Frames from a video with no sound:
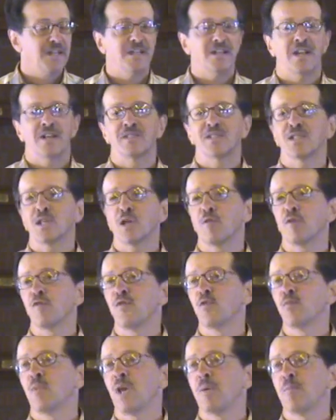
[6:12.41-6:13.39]
Now, some of
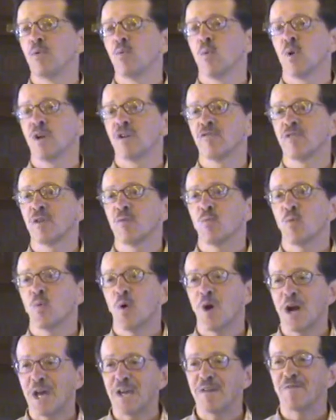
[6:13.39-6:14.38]
you may be wondering,
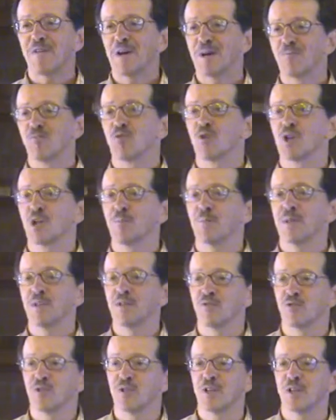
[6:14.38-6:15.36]
why have I brought up
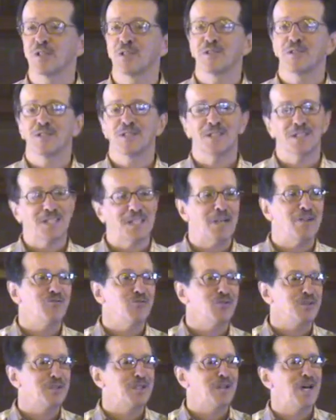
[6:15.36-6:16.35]
introductions
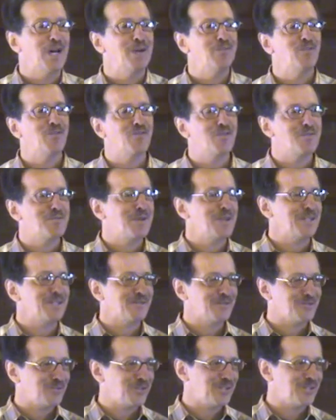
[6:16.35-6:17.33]
several times over the
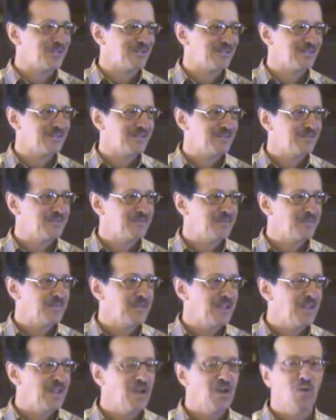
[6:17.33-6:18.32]
past few years?
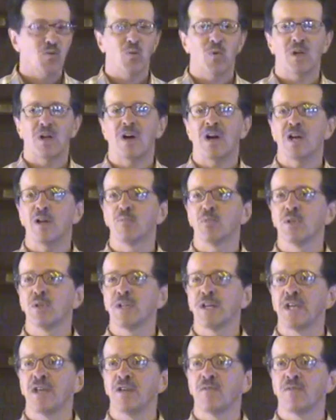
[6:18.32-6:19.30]
Well, I
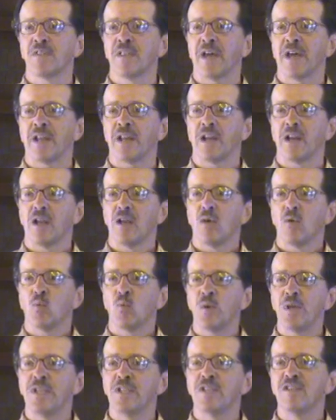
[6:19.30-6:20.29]
believe that
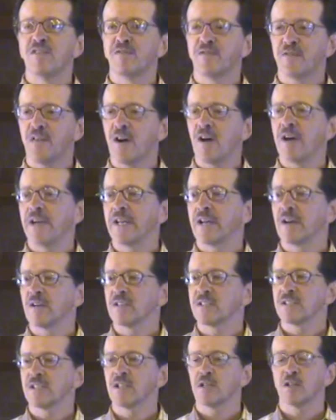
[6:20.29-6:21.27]
we define
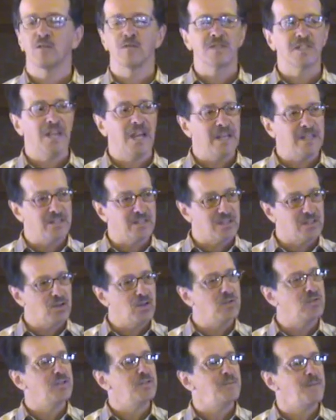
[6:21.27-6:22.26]
ourselves as
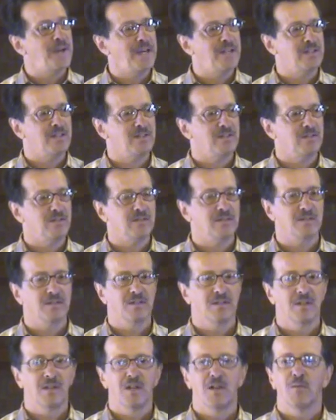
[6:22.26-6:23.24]
Toastmasters
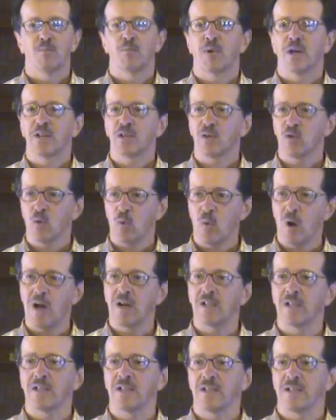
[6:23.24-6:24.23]
by the
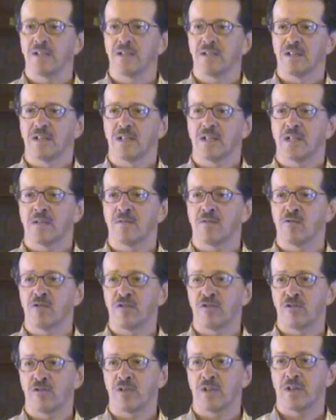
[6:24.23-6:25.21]
quality of our
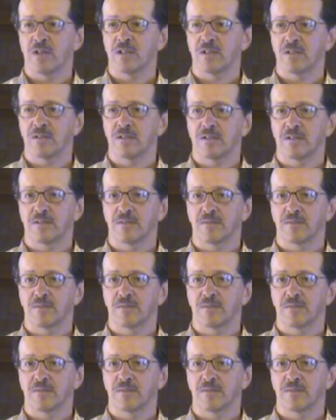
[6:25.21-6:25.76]
introductions.